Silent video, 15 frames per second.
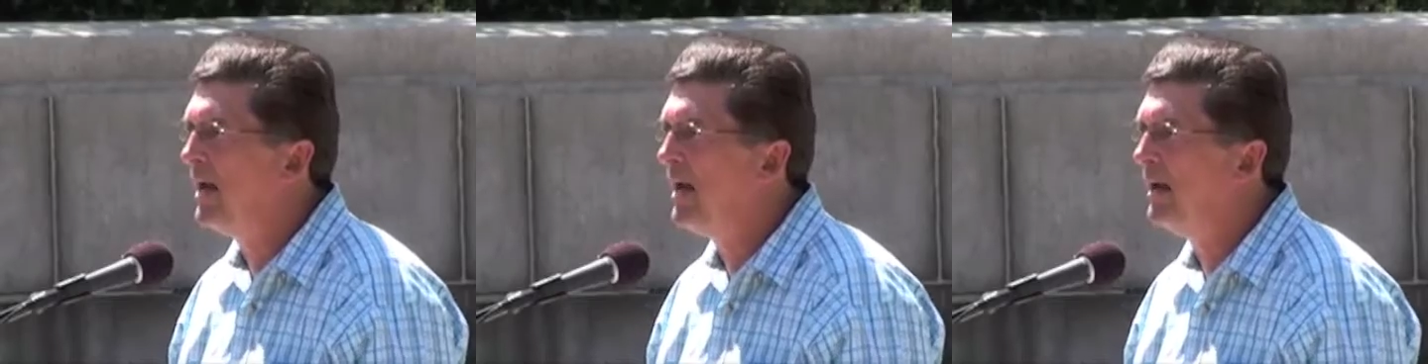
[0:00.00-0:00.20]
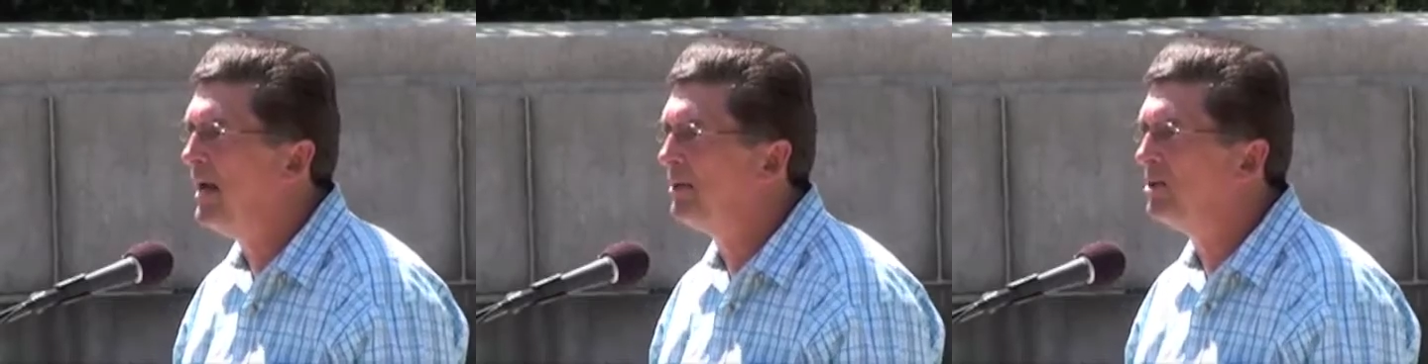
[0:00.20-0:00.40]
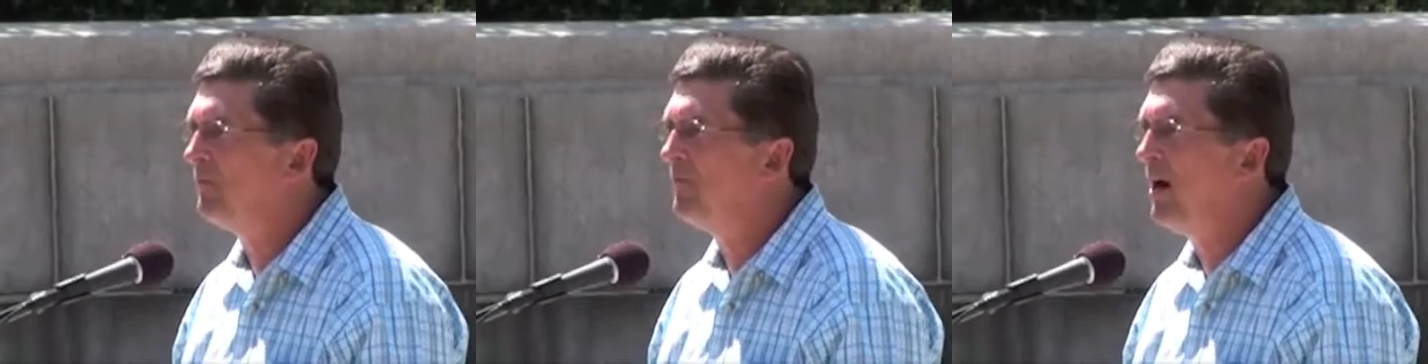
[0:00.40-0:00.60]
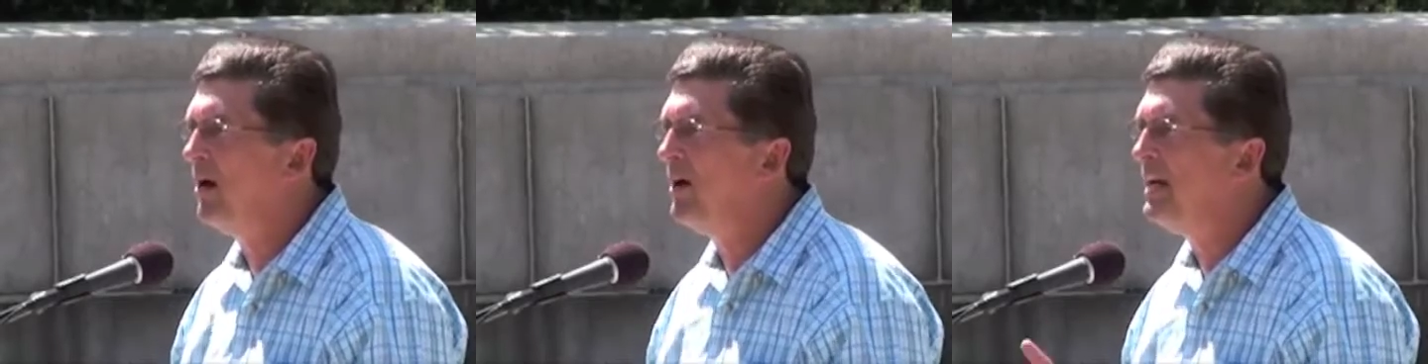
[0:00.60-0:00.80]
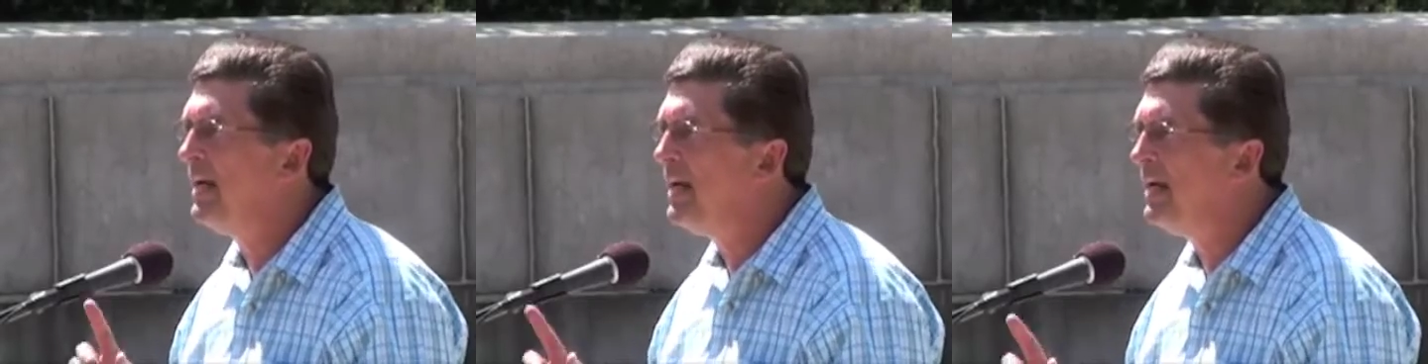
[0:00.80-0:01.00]
said at the
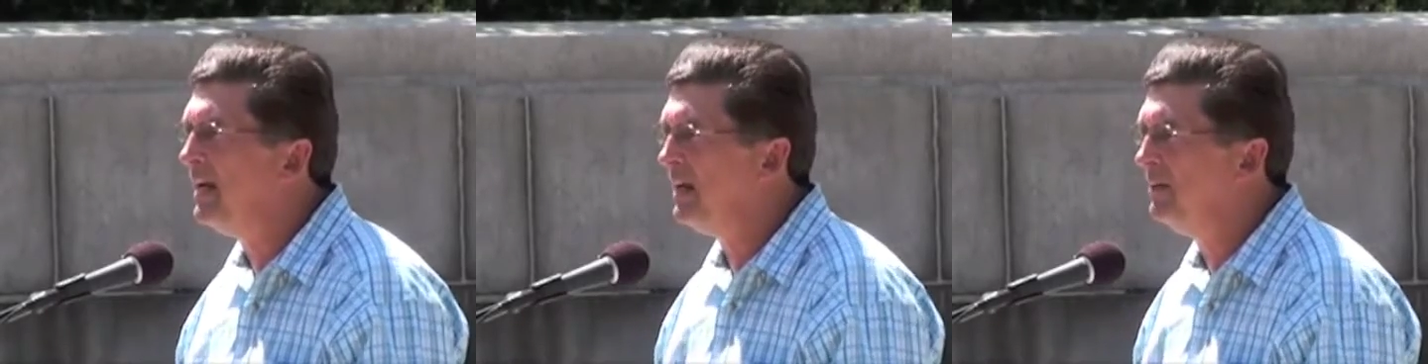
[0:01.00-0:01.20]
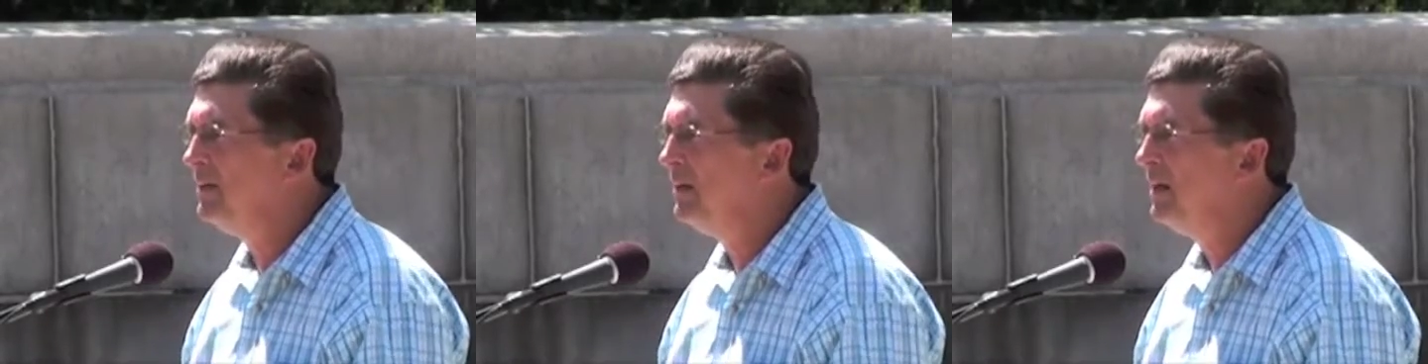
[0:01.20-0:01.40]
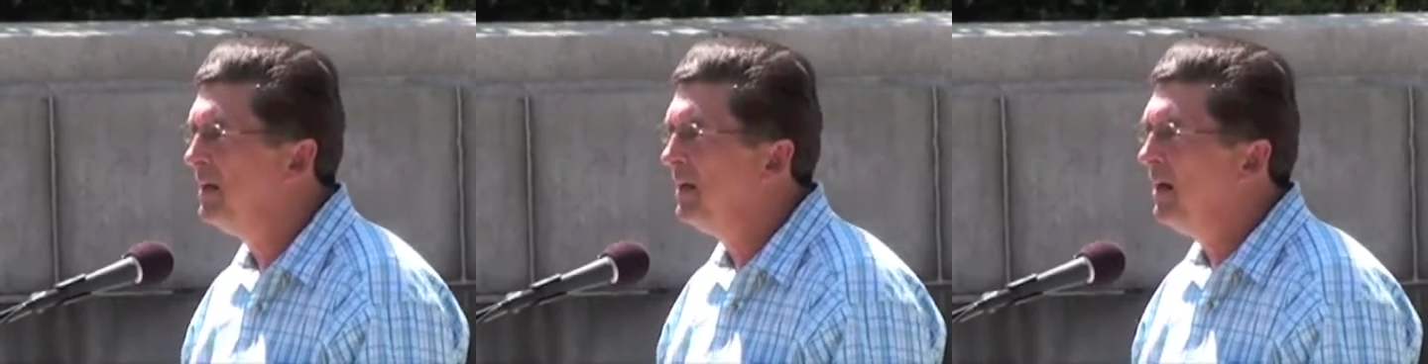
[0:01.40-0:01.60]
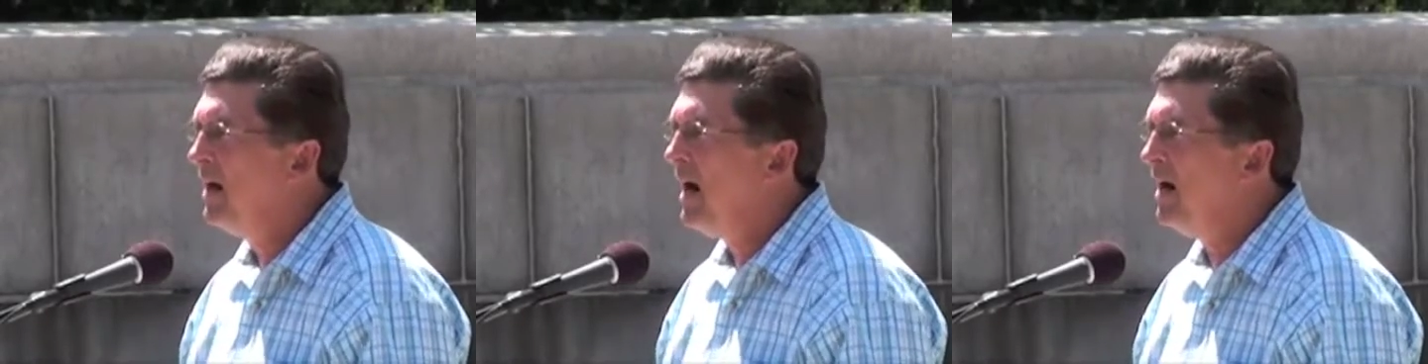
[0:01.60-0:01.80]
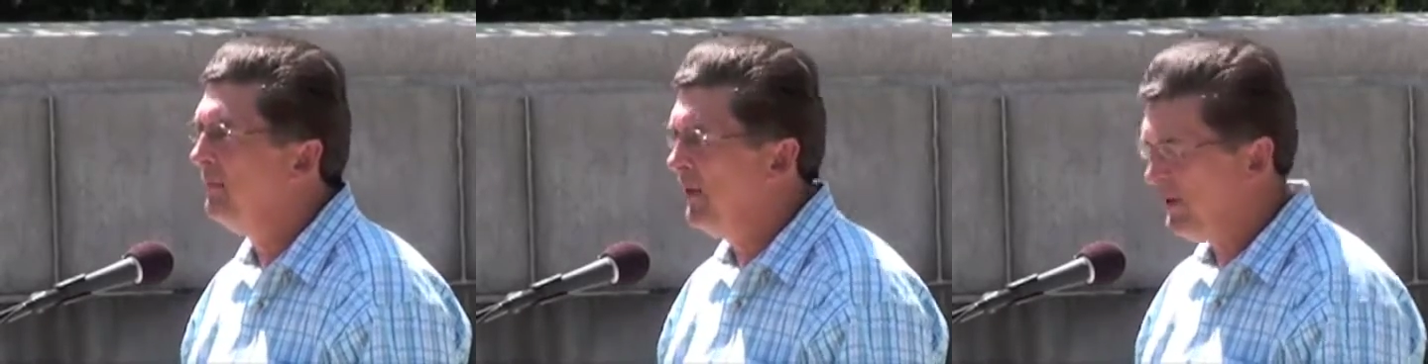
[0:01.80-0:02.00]
very end
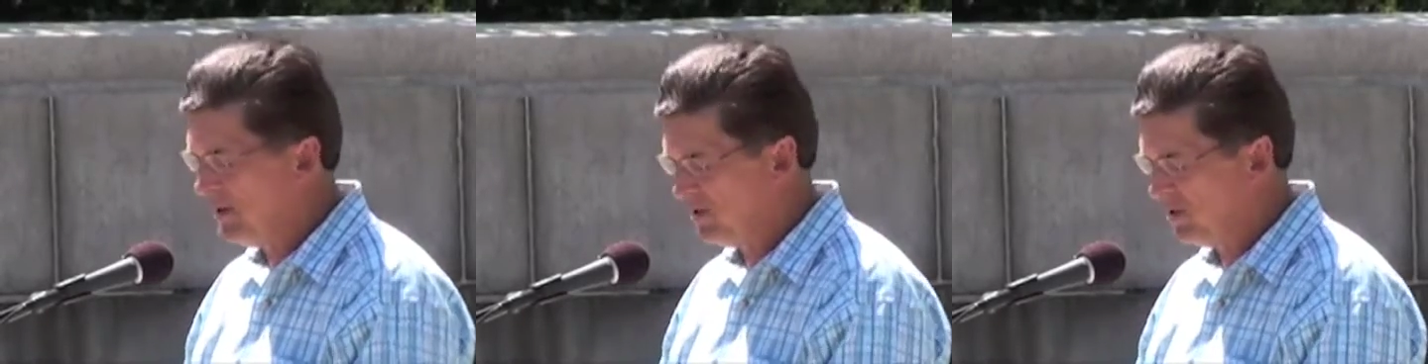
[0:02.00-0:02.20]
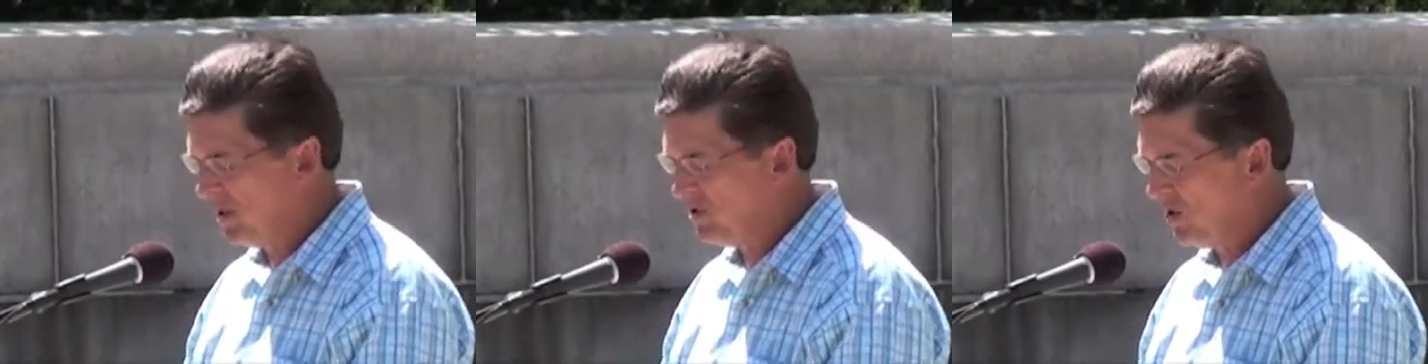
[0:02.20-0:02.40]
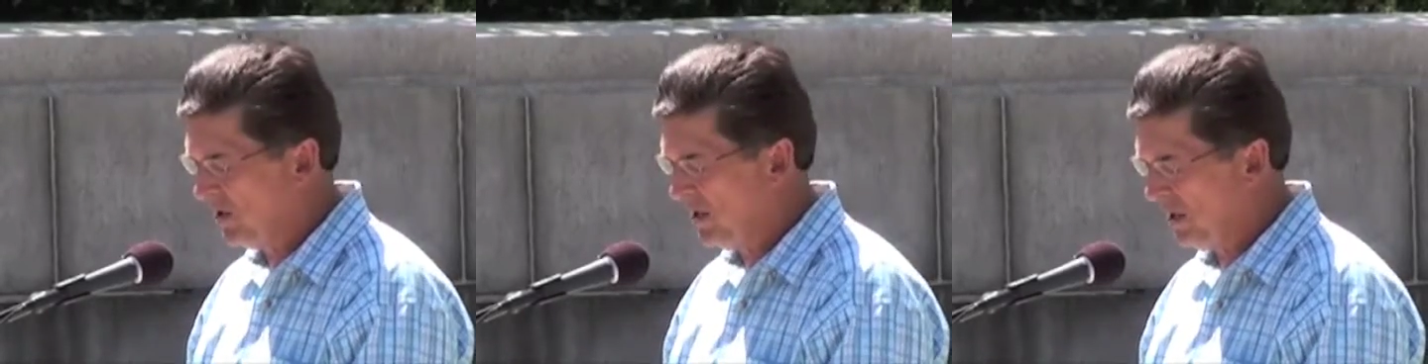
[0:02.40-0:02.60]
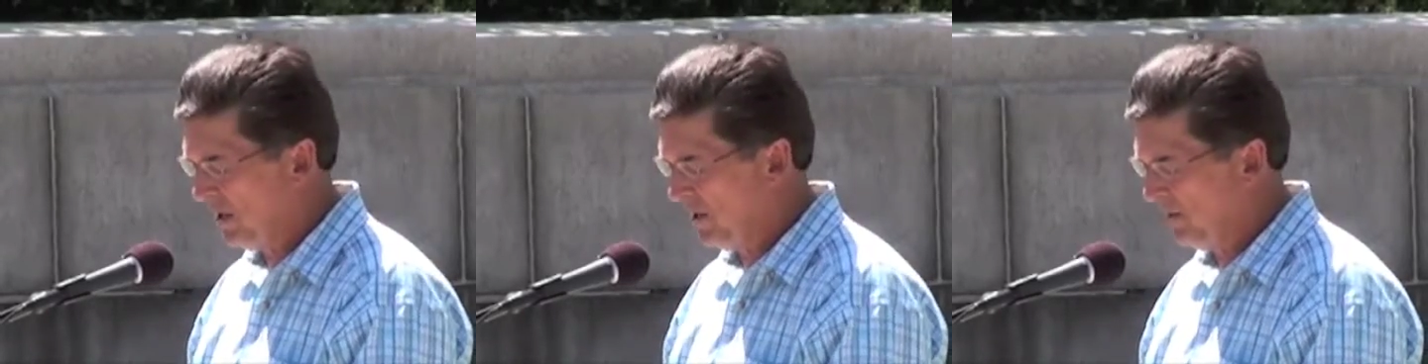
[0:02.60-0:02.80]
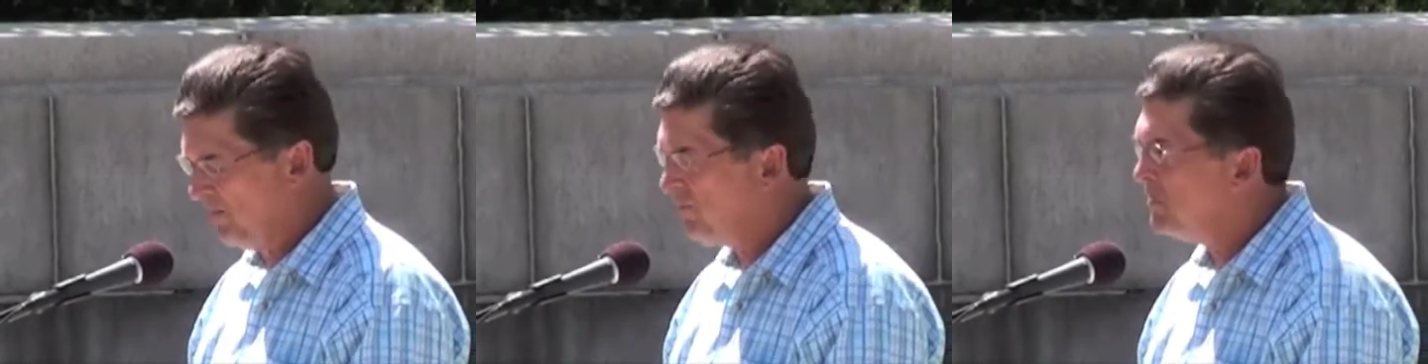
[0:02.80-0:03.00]
of the decision
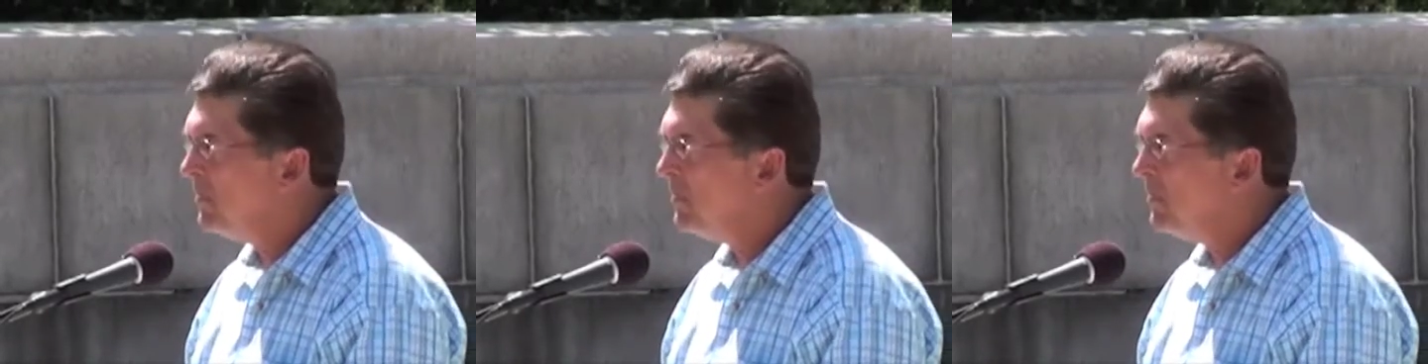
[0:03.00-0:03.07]
here.